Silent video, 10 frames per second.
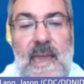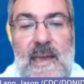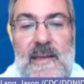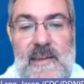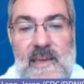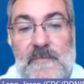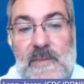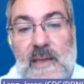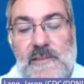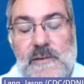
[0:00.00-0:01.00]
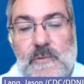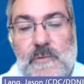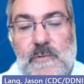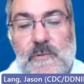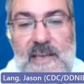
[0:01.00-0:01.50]
And if the answer
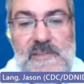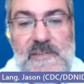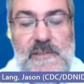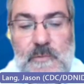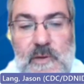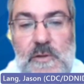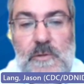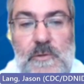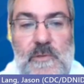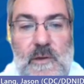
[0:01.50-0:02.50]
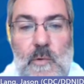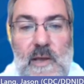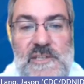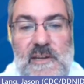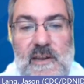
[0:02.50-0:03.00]
was yes, to include the
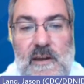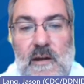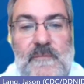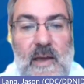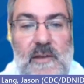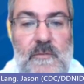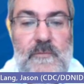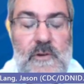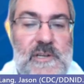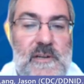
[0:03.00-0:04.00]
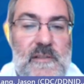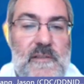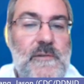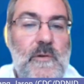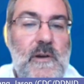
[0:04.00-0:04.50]
question in our final version of
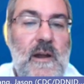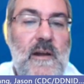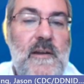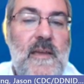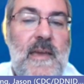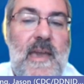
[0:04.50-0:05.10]
the scorecard,